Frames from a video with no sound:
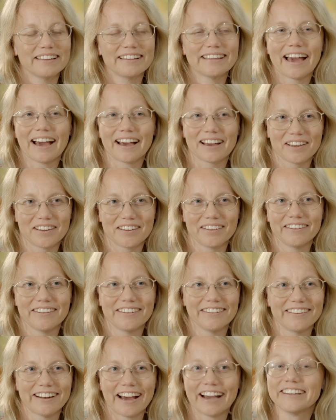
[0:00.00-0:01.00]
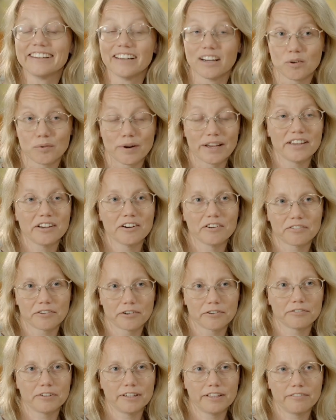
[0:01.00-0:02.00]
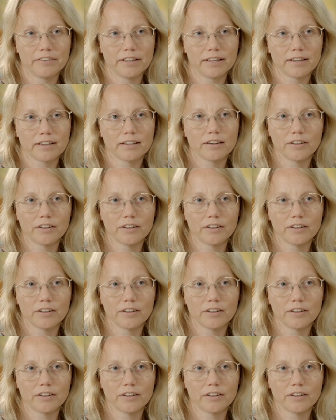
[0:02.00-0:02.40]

yeah, uh, an ideal way of, of living,